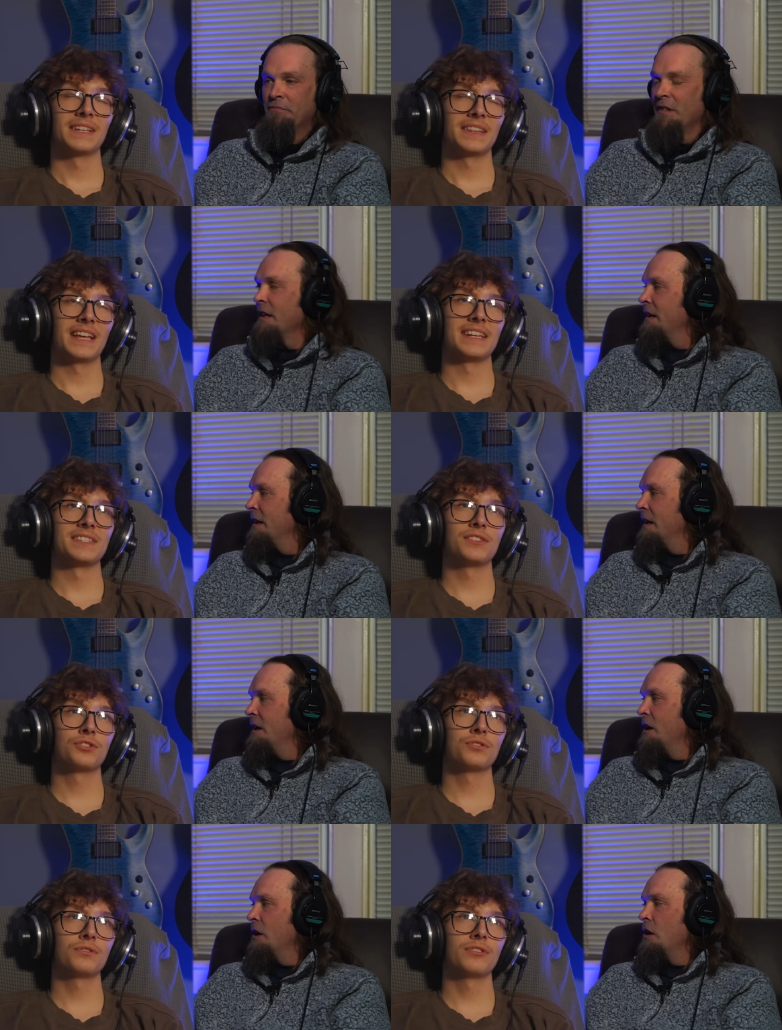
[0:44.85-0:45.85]
Speaker 1: That is the
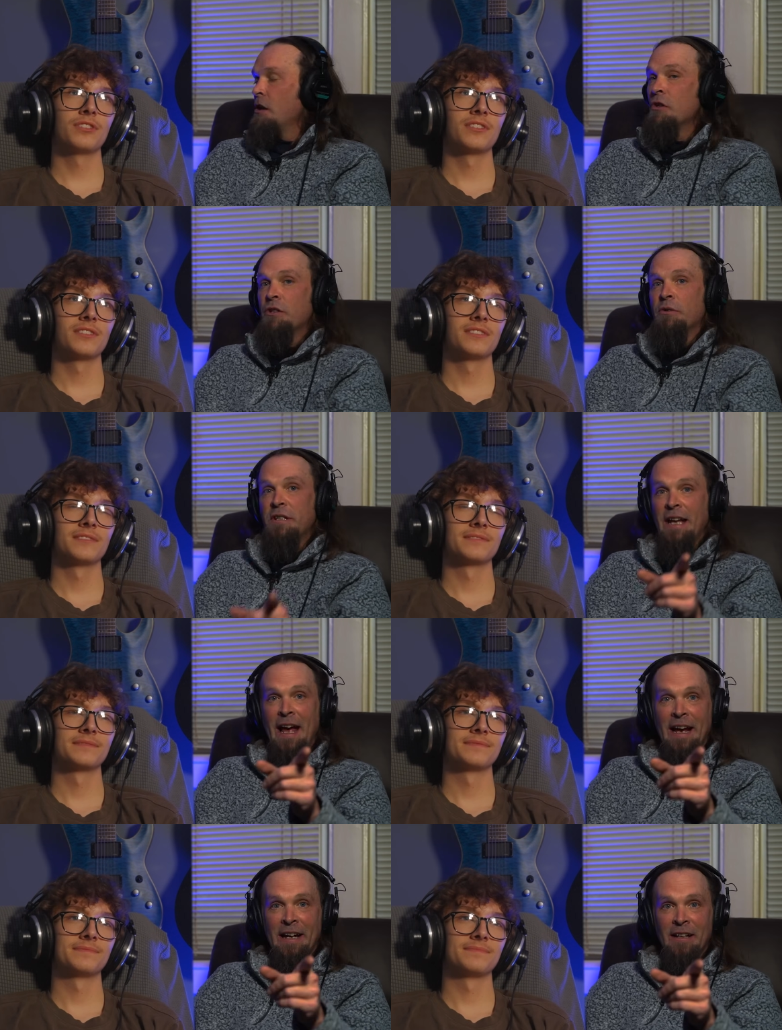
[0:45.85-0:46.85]
truth. So
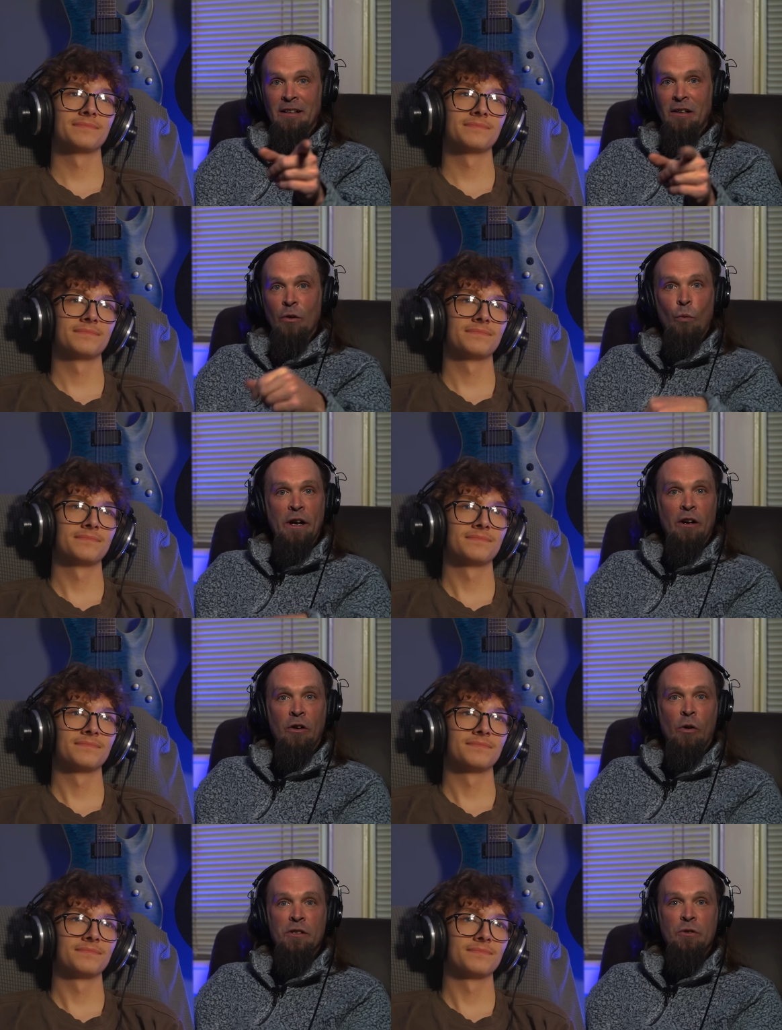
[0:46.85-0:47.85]
today we are
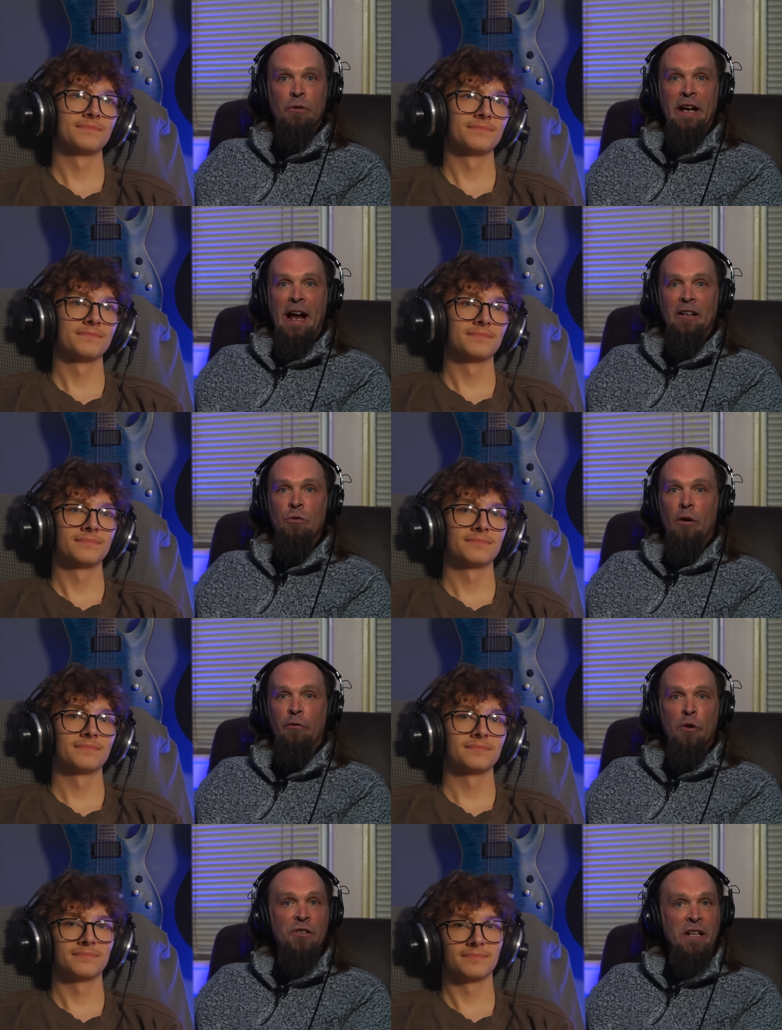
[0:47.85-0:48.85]
going to react to our
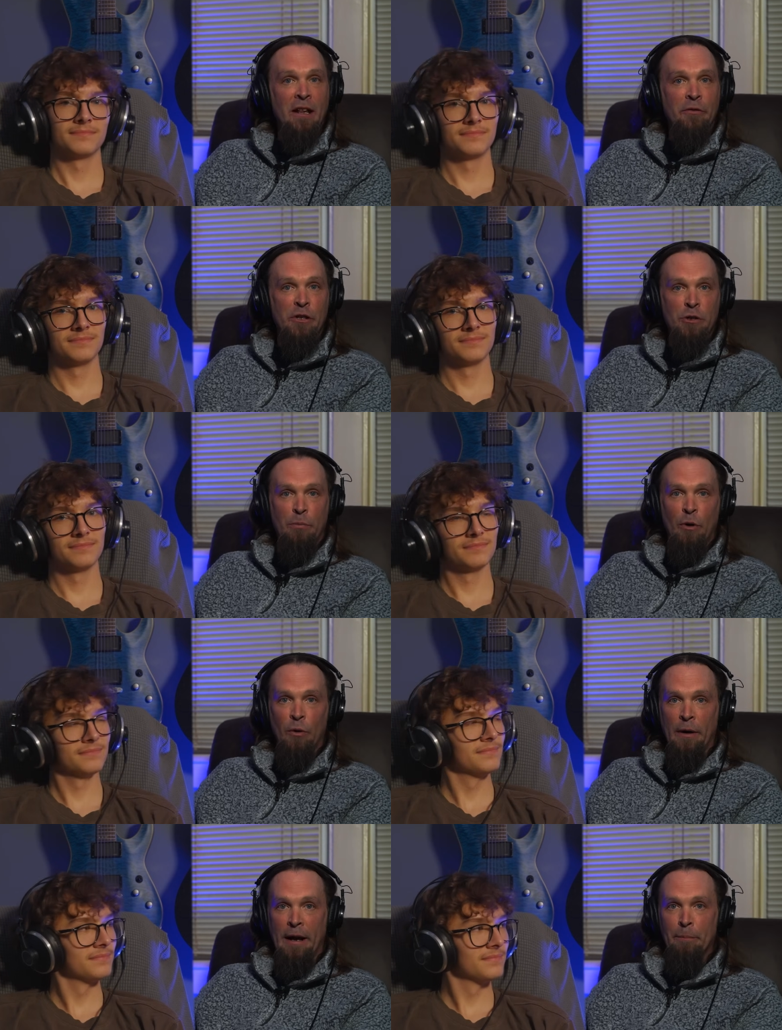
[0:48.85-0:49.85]
first television
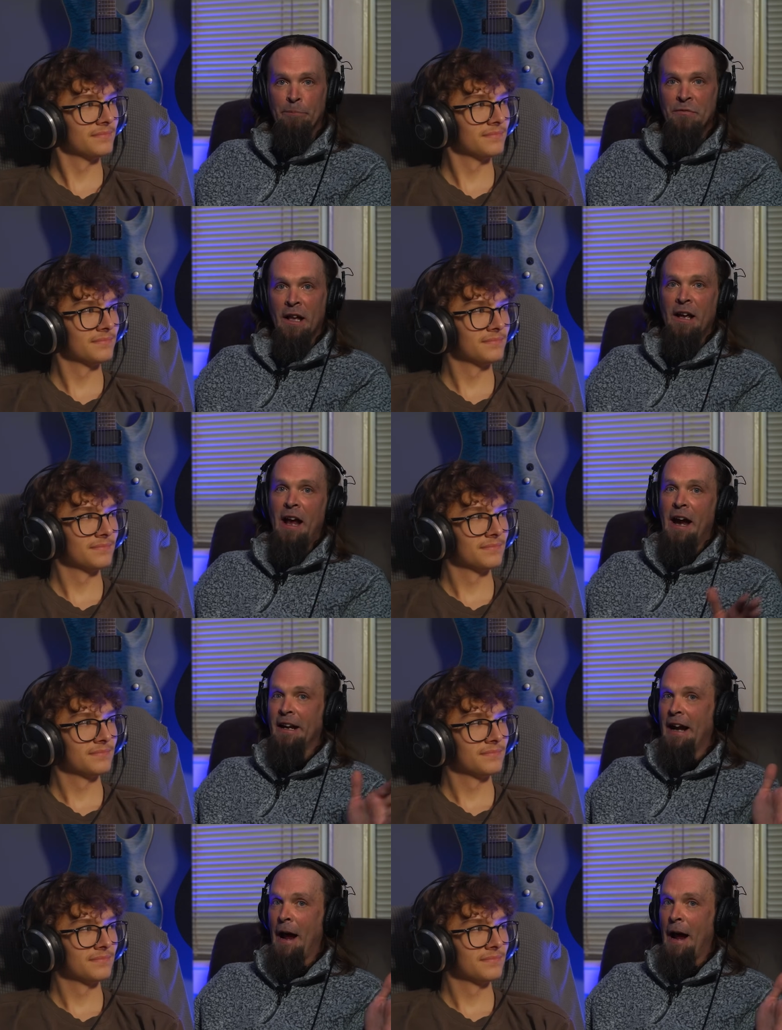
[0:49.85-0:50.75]
program and it